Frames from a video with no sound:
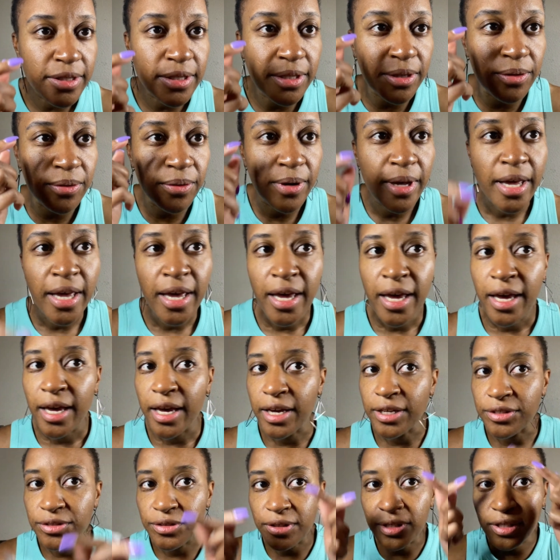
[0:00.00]
So
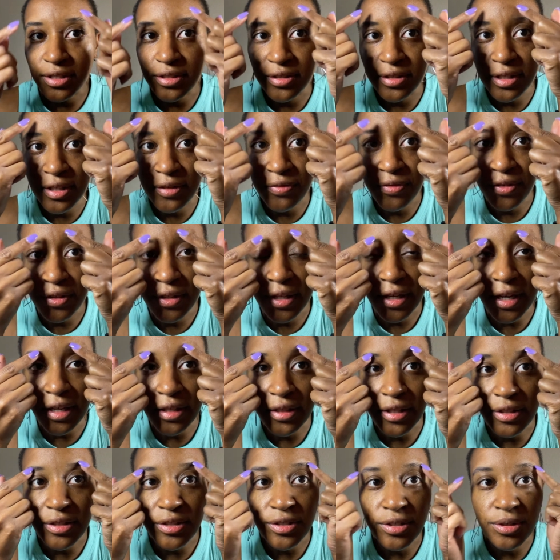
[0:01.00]
if you look
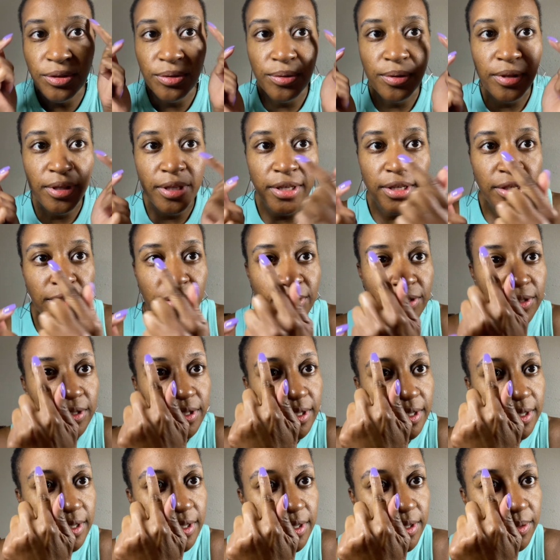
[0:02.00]
at the two of these, you
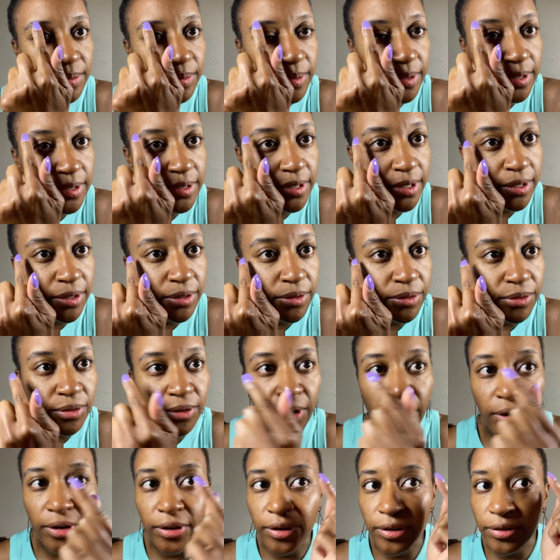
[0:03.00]
see this one is a little
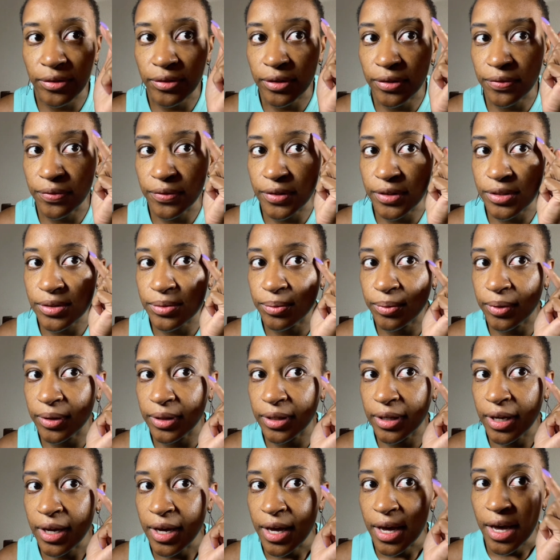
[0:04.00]
darker than this
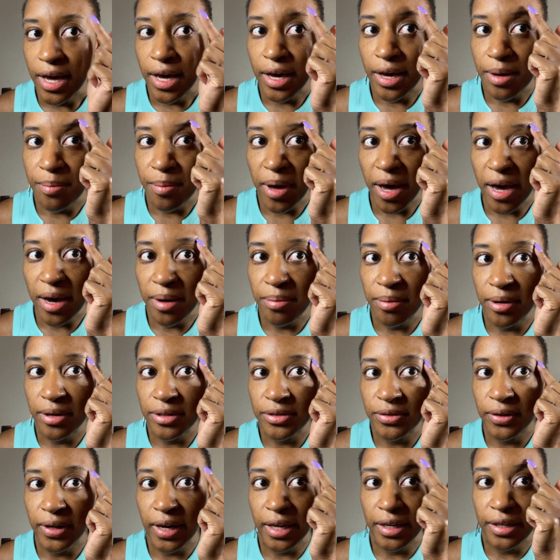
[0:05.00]
one. My
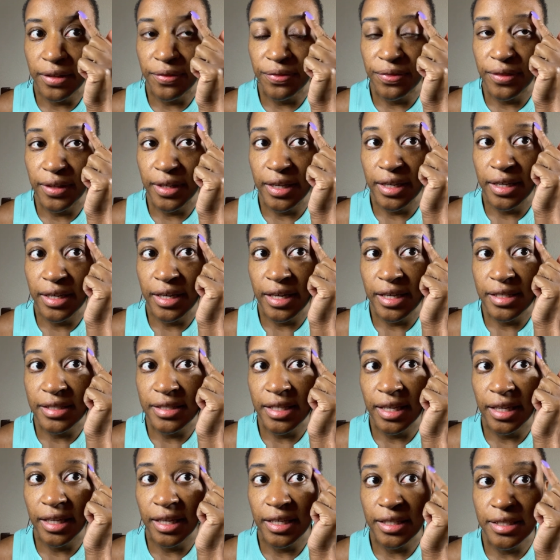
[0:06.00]
eyebrows are kind of thin
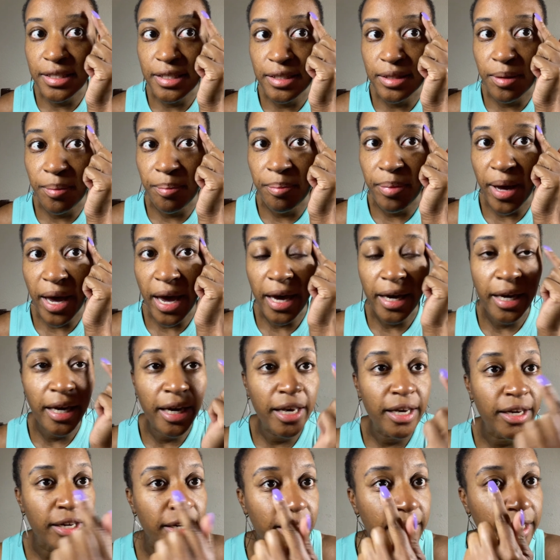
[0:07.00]
as they get to the back
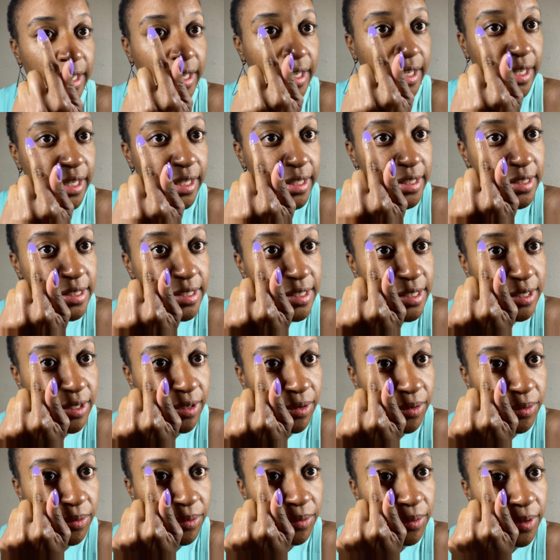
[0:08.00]
area, and
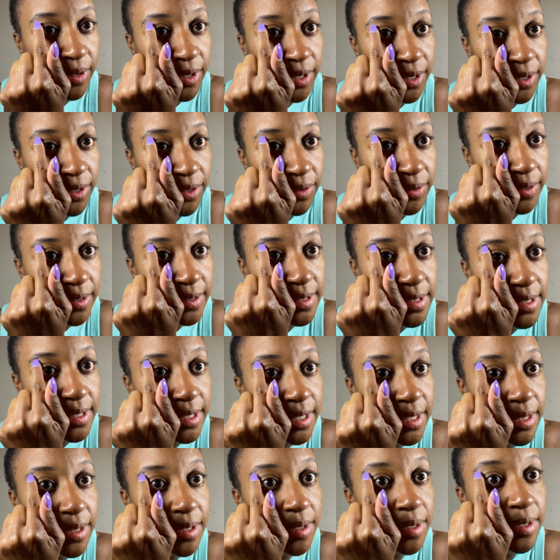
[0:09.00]
so you can
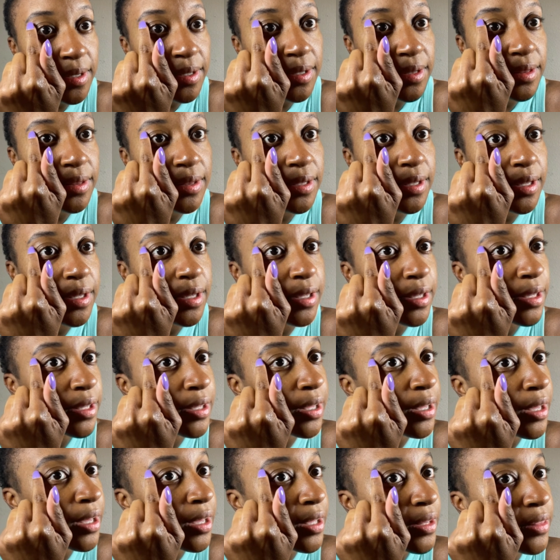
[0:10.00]
see the
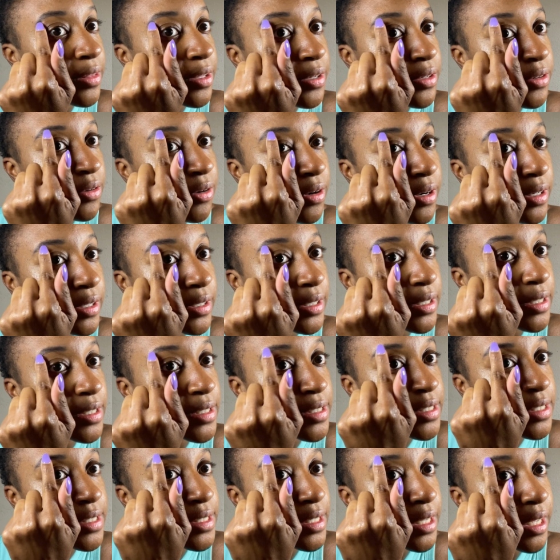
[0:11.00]

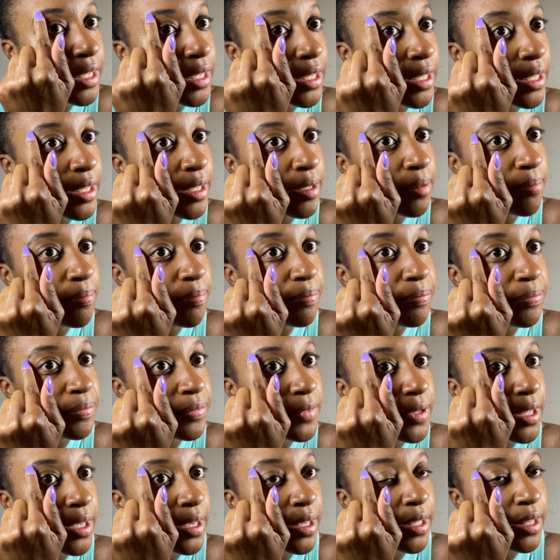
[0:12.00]
darkness
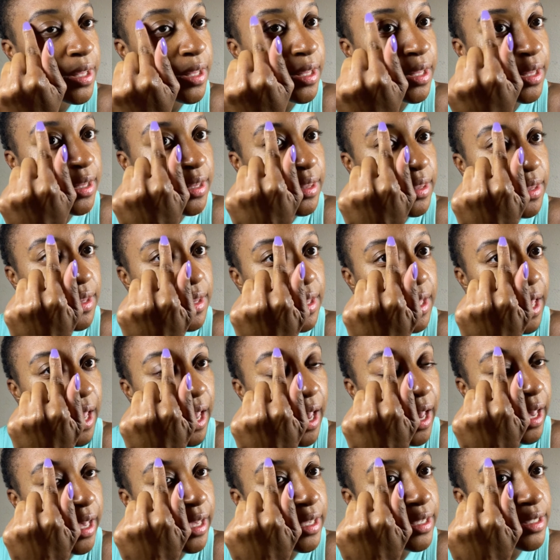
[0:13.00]

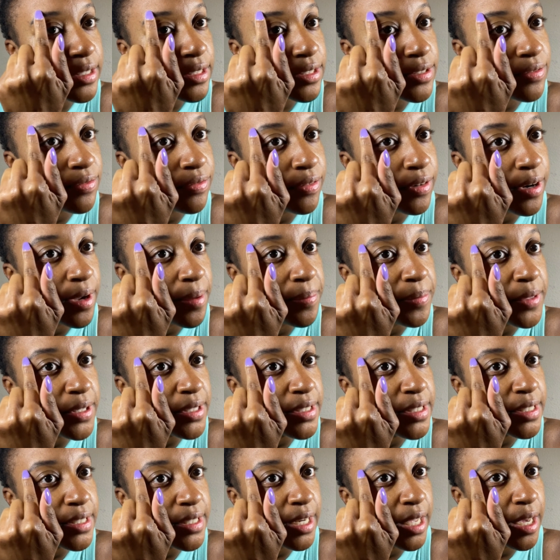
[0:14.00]
that is from the
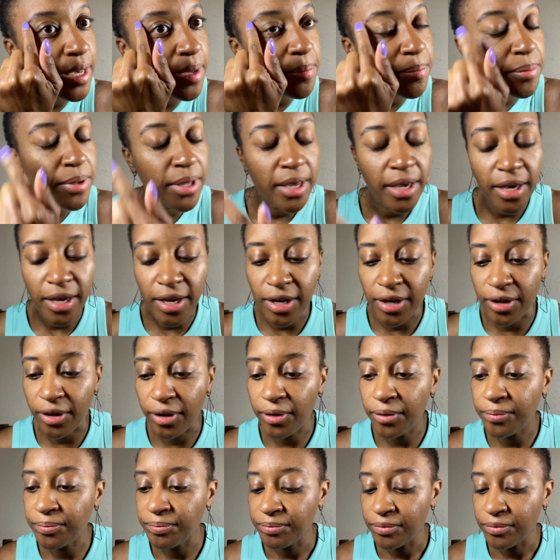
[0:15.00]
stamp here.